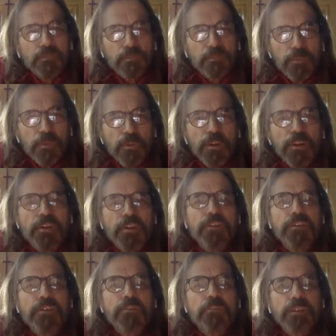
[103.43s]
more
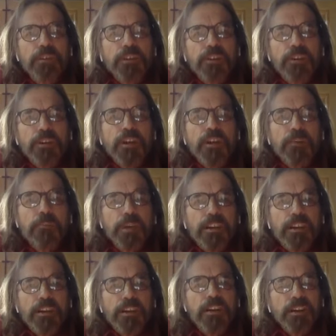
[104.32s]
intimate, and
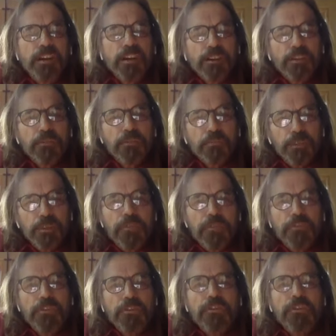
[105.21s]
make a
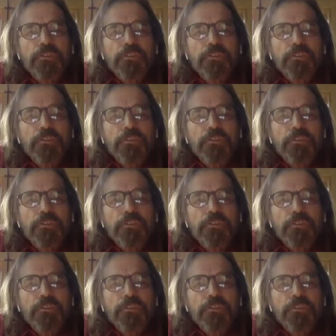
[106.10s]
contribution